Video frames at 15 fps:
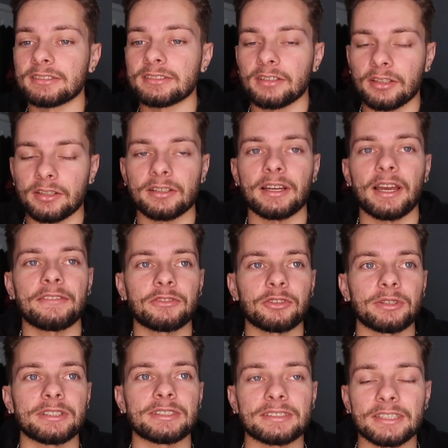or after
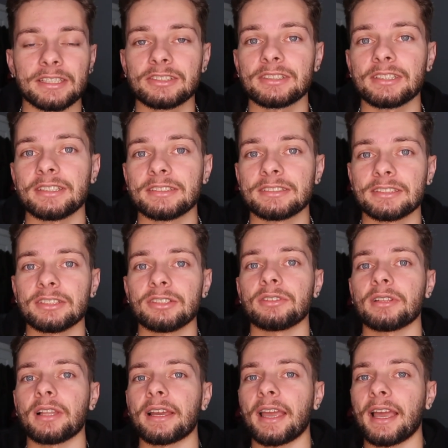he snitched and he still
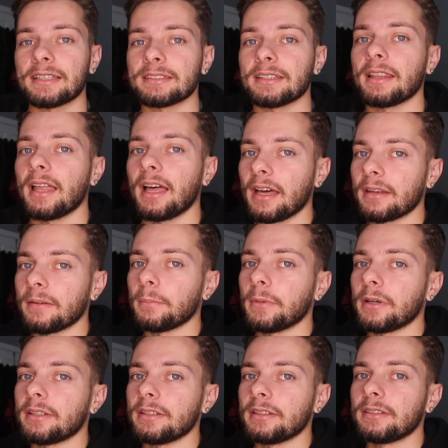like has a lot of
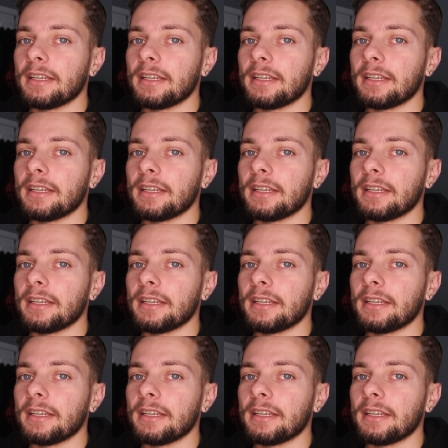money